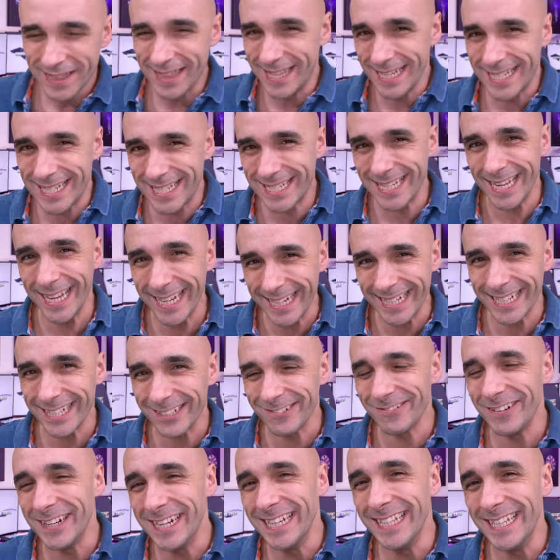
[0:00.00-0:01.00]
The
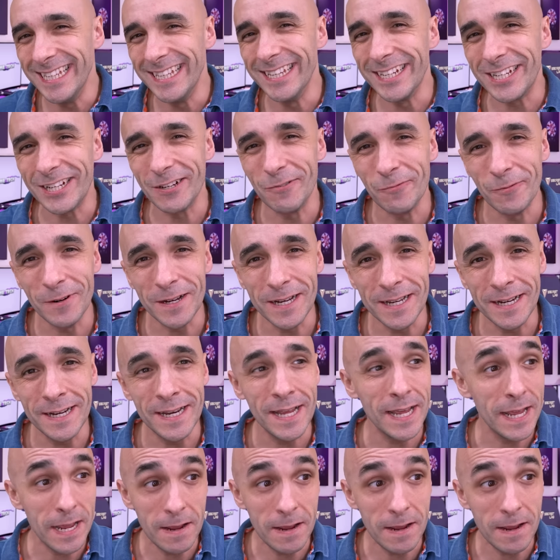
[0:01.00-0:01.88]
second way that you can win